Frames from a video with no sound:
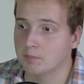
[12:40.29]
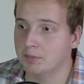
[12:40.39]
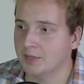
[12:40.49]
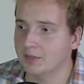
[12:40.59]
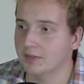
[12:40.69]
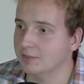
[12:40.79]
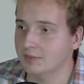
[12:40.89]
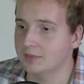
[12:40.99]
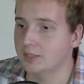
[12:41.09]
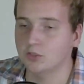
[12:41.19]
because
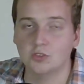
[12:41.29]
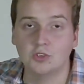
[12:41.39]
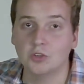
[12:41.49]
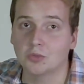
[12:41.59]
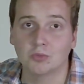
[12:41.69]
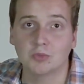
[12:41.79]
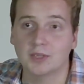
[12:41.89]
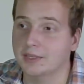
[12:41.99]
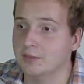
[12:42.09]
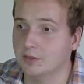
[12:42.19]
they just don't
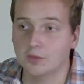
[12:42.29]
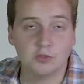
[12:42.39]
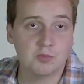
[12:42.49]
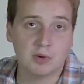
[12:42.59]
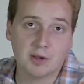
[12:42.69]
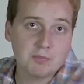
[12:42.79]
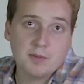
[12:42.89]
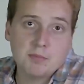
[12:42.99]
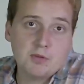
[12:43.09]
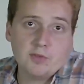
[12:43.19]
relate to those brown
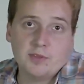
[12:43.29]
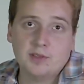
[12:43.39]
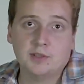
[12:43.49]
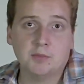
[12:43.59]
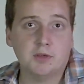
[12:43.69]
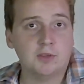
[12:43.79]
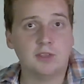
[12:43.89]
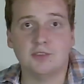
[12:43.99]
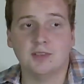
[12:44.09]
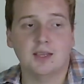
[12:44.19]
people over there in the Middle
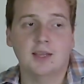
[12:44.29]
East.